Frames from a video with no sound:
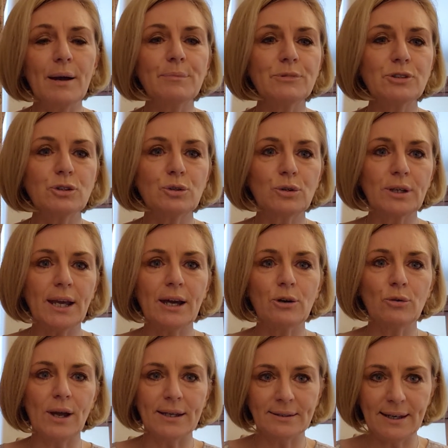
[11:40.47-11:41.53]
to
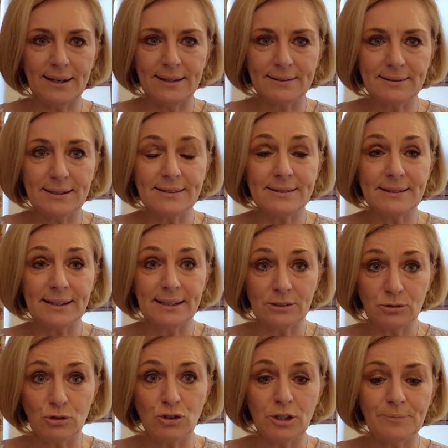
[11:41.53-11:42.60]
counteract that excess
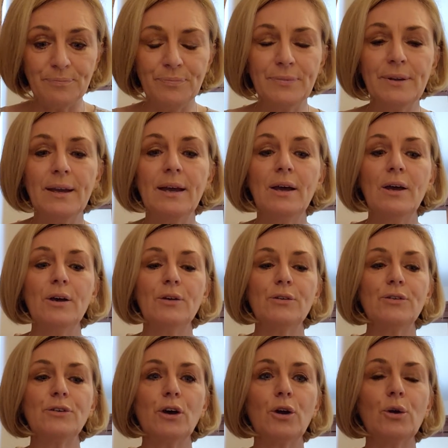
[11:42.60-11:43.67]
estrogen.
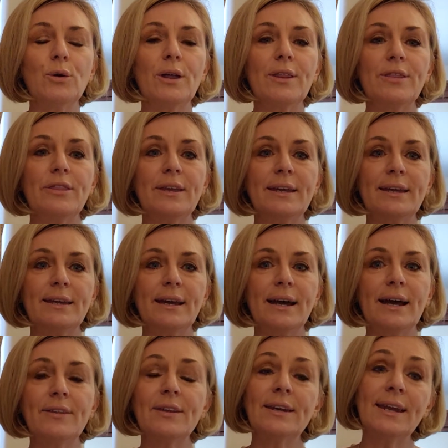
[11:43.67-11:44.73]
So
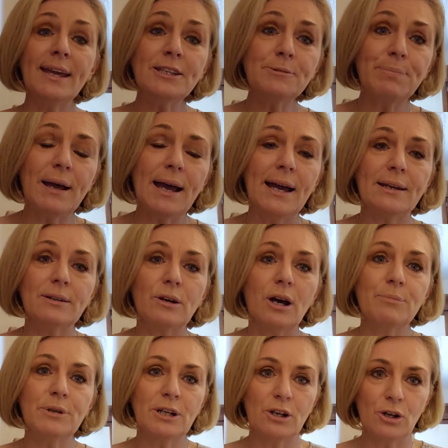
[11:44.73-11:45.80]
the next part I'm
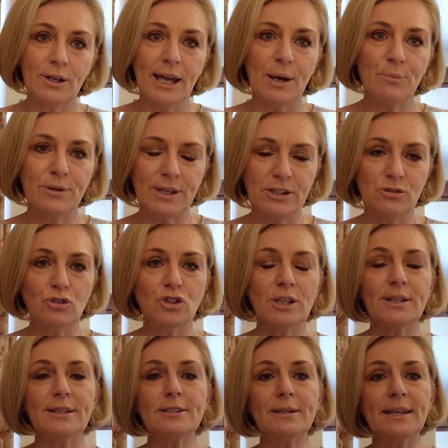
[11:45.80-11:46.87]
going to look at with
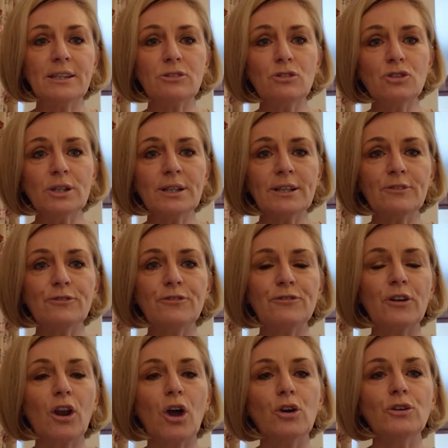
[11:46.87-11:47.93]
estrogen is estrogen can
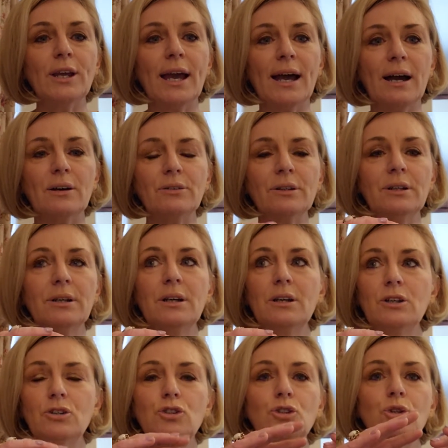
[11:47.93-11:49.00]
flow down
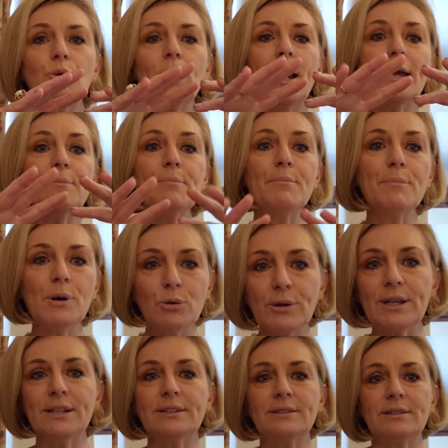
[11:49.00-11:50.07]
to a
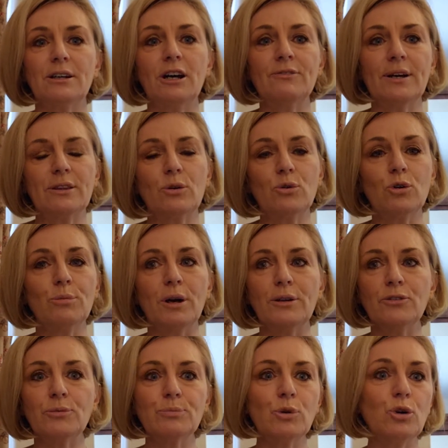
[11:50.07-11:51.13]
myriad of other
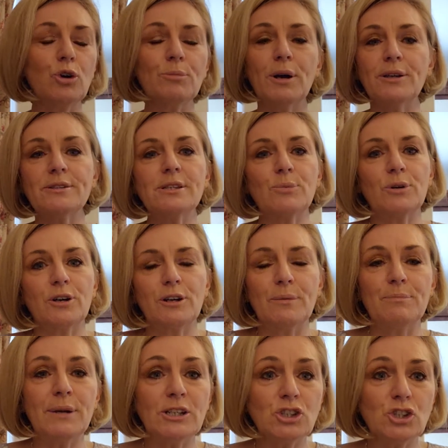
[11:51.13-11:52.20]
hormones, more hormones that we're going to
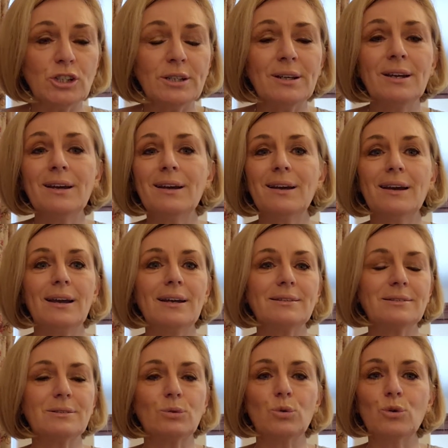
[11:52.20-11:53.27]
mention.
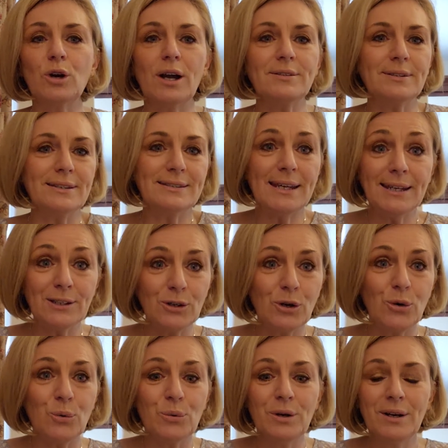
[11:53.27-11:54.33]
It's all kinds of
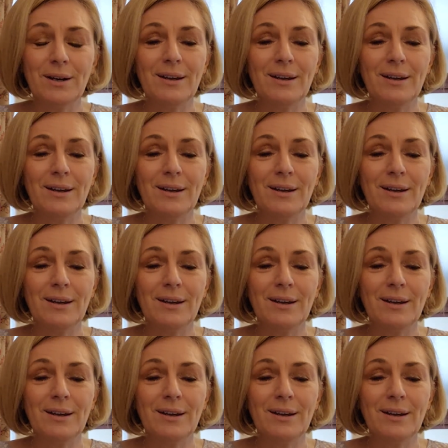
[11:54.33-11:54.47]
technical